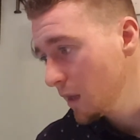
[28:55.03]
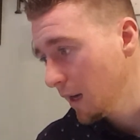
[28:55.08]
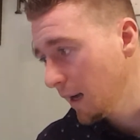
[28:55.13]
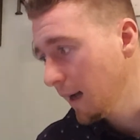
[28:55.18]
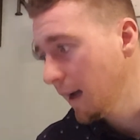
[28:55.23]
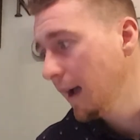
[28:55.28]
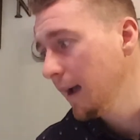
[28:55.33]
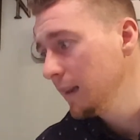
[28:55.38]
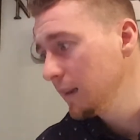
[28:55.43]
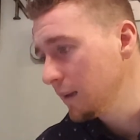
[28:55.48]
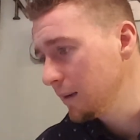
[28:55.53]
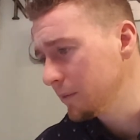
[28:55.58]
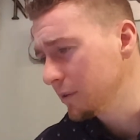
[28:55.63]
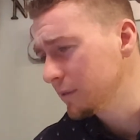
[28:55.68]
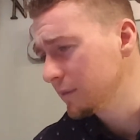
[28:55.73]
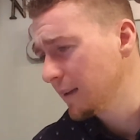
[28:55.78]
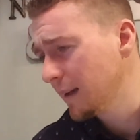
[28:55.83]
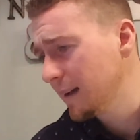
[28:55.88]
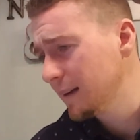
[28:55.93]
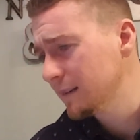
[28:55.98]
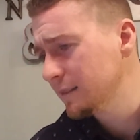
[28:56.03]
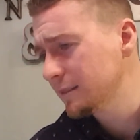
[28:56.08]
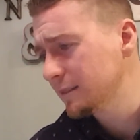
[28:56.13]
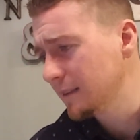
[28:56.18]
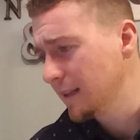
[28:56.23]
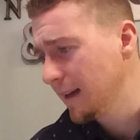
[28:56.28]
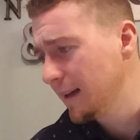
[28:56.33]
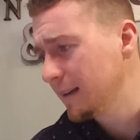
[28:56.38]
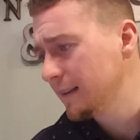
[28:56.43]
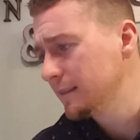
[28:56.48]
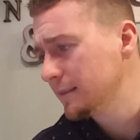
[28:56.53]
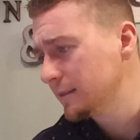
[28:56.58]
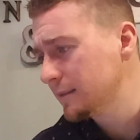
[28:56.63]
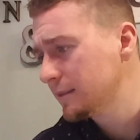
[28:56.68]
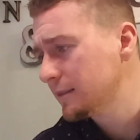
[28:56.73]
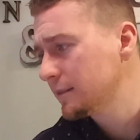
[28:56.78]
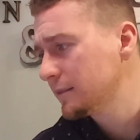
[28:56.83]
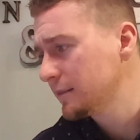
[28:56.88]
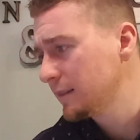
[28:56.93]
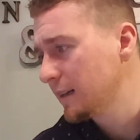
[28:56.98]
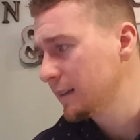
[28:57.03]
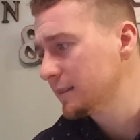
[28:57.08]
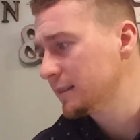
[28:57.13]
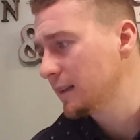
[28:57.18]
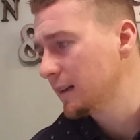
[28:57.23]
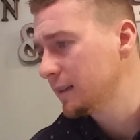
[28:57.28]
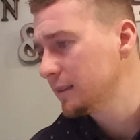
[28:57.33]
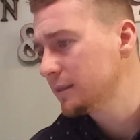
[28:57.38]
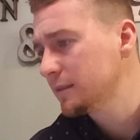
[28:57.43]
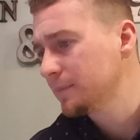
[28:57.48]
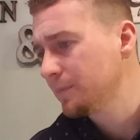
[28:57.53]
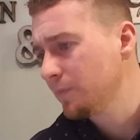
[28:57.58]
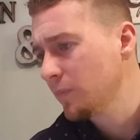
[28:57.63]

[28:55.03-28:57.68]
I love it. That is nice.